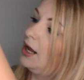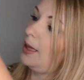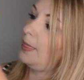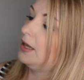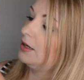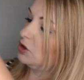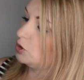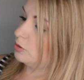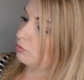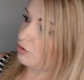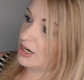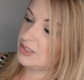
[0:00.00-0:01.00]
and then just
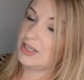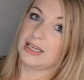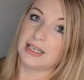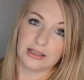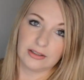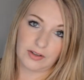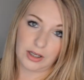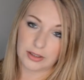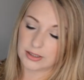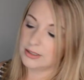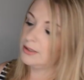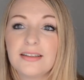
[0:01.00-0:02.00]
rest that in the
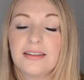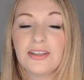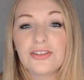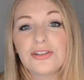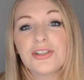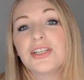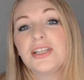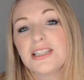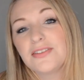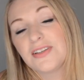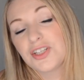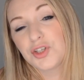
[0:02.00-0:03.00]
vase. The other
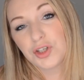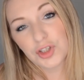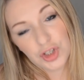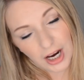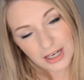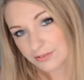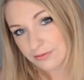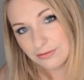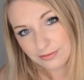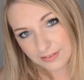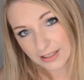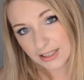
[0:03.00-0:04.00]
alternative is you can try different
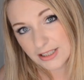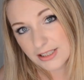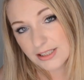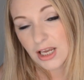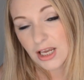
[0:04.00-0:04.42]
fillers.